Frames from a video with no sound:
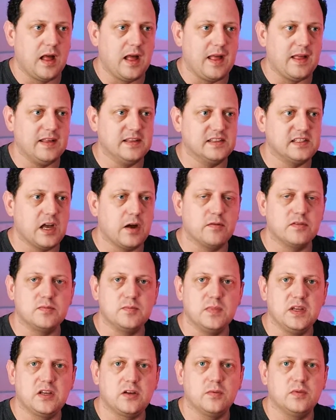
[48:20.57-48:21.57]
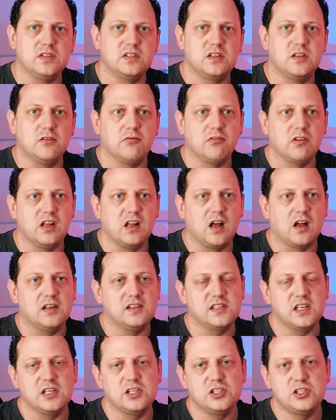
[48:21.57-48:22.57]
it's helped me come to the
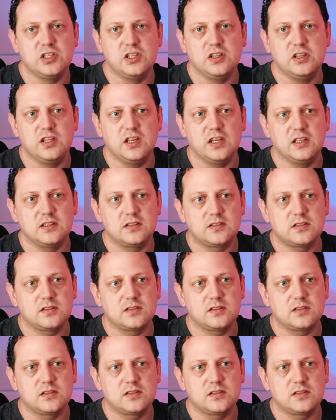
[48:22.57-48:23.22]
realization that